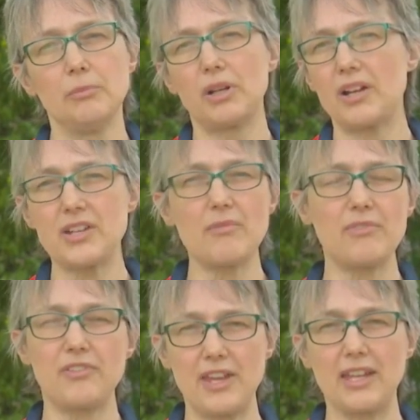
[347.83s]
But I
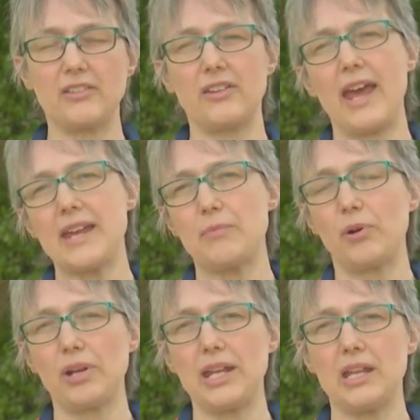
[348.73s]
don't think that
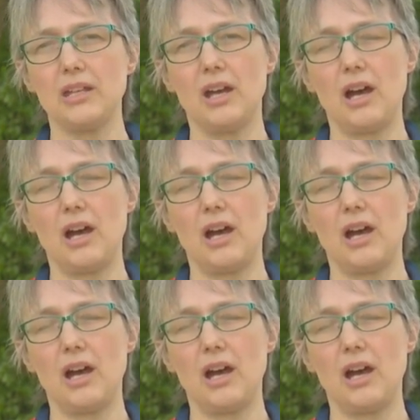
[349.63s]
anybody,